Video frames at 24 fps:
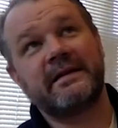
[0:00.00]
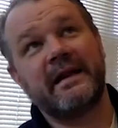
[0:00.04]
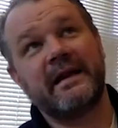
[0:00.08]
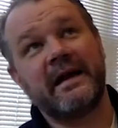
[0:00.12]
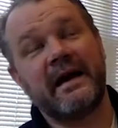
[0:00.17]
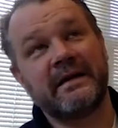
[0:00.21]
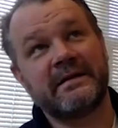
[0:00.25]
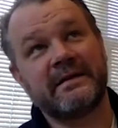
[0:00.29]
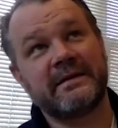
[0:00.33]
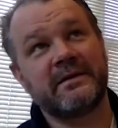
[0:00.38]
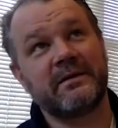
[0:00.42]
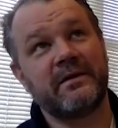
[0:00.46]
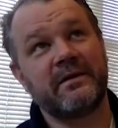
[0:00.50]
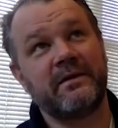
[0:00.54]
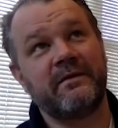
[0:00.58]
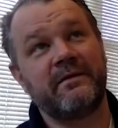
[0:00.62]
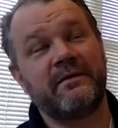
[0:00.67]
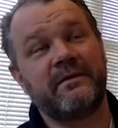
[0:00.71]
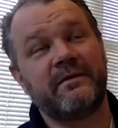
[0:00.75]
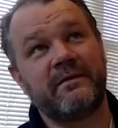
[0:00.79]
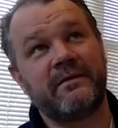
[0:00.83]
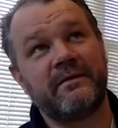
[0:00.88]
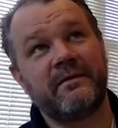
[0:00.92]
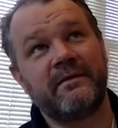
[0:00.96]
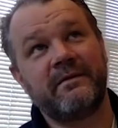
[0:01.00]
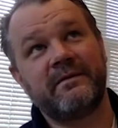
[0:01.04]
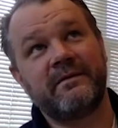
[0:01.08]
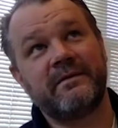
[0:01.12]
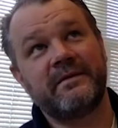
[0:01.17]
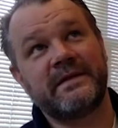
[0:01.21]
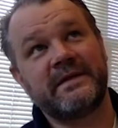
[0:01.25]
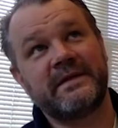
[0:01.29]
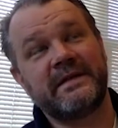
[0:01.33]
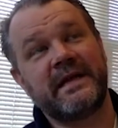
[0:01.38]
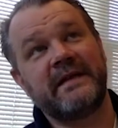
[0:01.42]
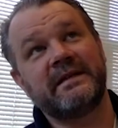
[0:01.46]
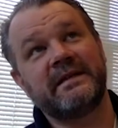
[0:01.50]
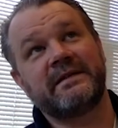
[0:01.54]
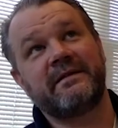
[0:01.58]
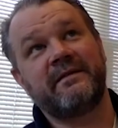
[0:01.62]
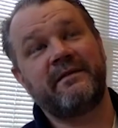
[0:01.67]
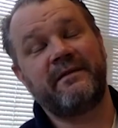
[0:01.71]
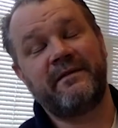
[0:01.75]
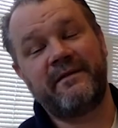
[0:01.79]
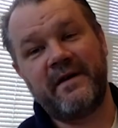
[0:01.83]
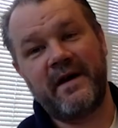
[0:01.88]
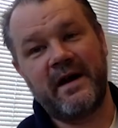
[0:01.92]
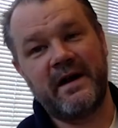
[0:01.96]
to that sort of sense
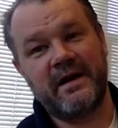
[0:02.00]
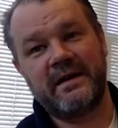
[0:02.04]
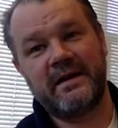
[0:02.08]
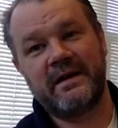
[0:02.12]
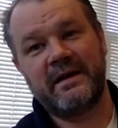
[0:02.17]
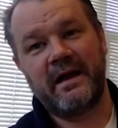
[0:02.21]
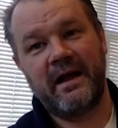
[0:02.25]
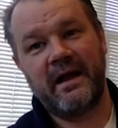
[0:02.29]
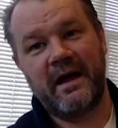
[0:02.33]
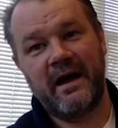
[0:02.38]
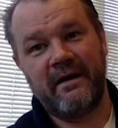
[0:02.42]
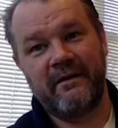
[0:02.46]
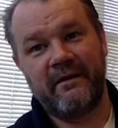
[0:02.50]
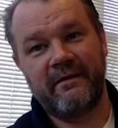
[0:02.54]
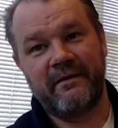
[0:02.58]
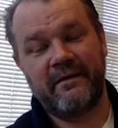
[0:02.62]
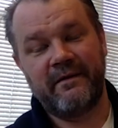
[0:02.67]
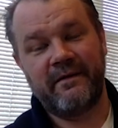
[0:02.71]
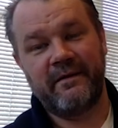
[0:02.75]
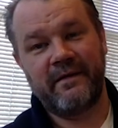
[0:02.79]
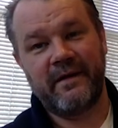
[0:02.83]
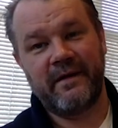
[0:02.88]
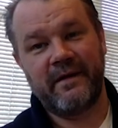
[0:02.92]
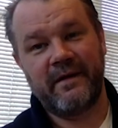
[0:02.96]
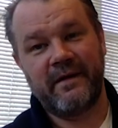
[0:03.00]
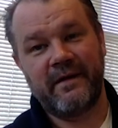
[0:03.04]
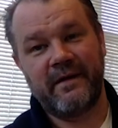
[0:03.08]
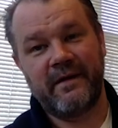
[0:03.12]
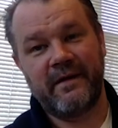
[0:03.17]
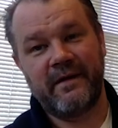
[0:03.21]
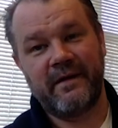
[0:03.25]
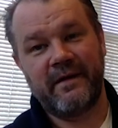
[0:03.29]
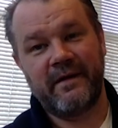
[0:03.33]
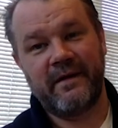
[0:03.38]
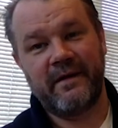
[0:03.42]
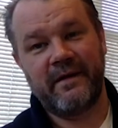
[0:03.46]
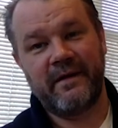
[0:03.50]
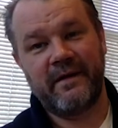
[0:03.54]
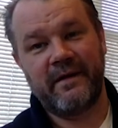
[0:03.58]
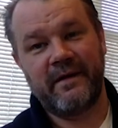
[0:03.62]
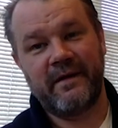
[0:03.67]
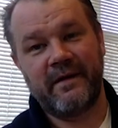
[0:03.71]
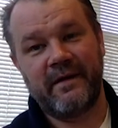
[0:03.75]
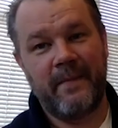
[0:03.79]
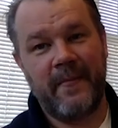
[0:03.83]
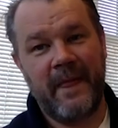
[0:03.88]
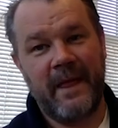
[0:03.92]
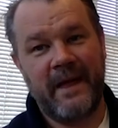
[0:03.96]
of fun and love
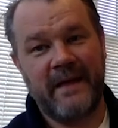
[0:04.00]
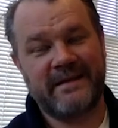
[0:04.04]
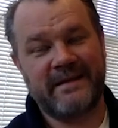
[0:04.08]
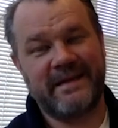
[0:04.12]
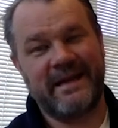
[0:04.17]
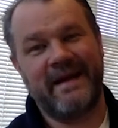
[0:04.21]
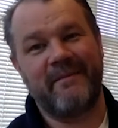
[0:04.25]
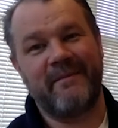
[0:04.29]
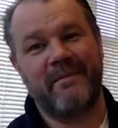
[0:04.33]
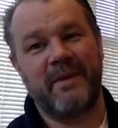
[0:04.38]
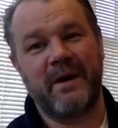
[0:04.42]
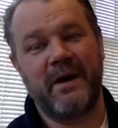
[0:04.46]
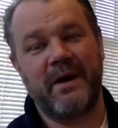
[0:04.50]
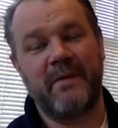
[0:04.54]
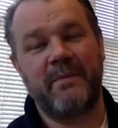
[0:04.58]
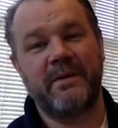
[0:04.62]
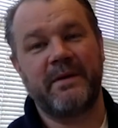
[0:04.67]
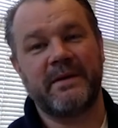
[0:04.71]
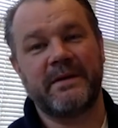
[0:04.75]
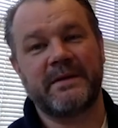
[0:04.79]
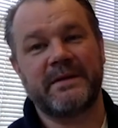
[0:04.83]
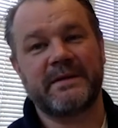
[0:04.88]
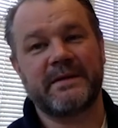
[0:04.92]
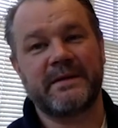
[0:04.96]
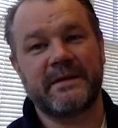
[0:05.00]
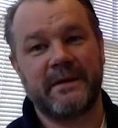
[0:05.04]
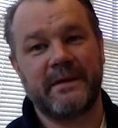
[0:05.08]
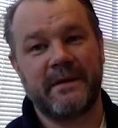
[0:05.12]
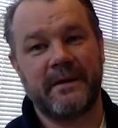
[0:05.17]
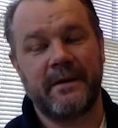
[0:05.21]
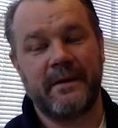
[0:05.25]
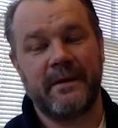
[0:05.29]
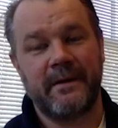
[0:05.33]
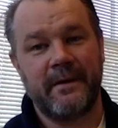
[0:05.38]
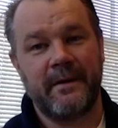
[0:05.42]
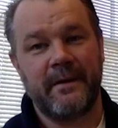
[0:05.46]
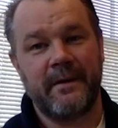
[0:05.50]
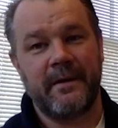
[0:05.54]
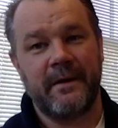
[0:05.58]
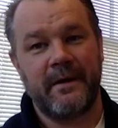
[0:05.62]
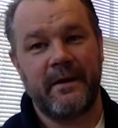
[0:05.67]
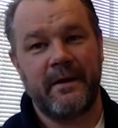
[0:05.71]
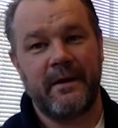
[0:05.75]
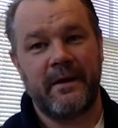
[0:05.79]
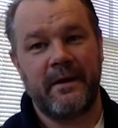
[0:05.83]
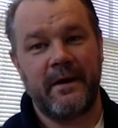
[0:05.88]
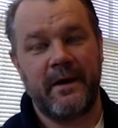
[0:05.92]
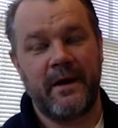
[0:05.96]
um, is that purpose.
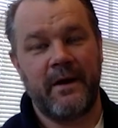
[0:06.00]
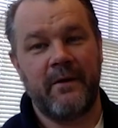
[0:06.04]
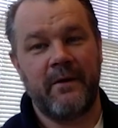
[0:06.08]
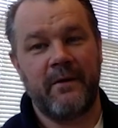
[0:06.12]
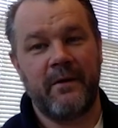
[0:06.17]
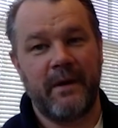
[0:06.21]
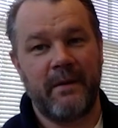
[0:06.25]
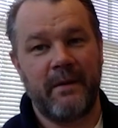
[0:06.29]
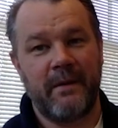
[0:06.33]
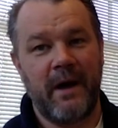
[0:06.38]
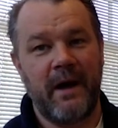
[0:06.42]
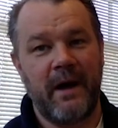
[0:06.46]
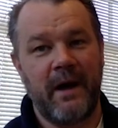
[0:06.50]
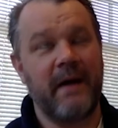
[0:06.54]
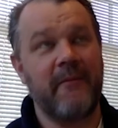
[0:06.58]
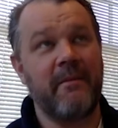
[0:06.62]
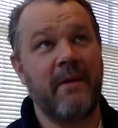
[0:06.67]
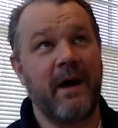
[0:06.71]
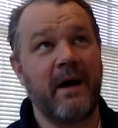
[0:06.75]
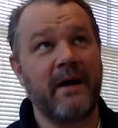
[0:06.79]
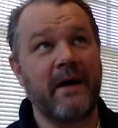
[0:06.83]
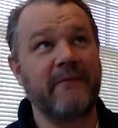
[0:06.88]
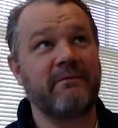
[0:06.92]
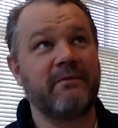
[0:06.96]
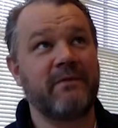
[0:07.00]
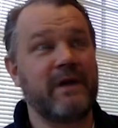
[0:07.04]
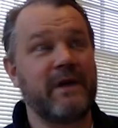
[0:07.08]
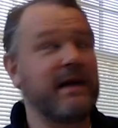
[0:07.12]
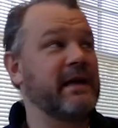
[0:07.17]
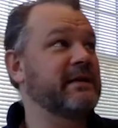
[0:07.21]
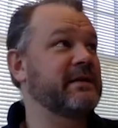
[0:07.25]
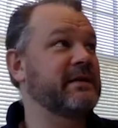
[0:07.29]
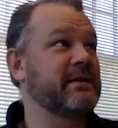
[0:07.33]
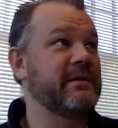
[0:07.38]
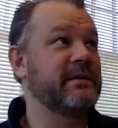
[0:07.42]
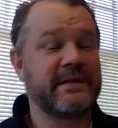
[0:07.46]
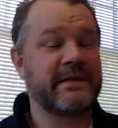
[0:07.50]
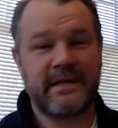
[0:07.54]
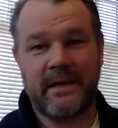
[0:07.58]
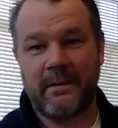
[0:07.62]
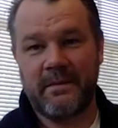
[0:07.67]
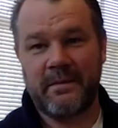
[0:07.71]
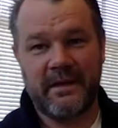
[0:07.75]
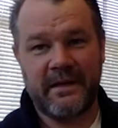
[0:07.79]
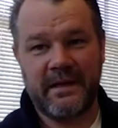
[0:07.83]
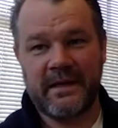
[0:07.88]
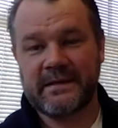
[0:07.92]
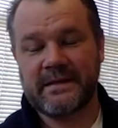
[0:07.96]
You know, am I am I really doing
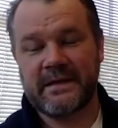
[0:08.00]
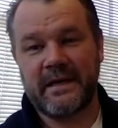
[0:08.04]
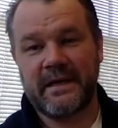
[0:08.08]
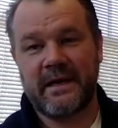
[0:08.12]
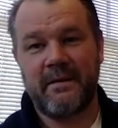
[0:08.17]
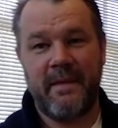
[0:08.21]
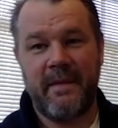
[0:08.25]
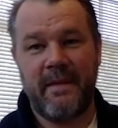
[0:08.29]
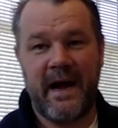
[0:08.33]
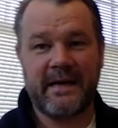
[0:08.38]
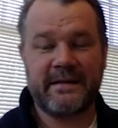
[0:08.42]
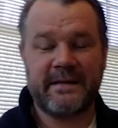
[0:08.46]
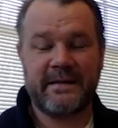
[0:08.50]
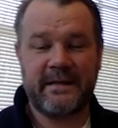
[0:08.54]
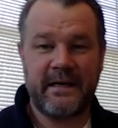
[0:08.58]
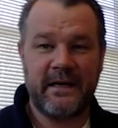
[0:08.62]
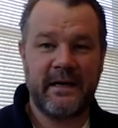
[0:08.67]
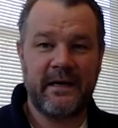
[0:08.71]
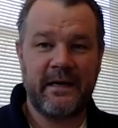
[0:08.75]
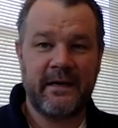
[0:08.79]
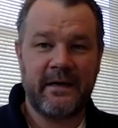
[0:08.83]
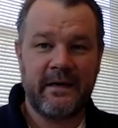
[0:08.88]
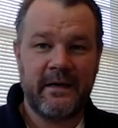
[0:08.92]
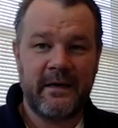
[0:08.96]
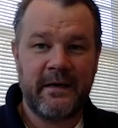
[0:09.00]
something that's going to matter?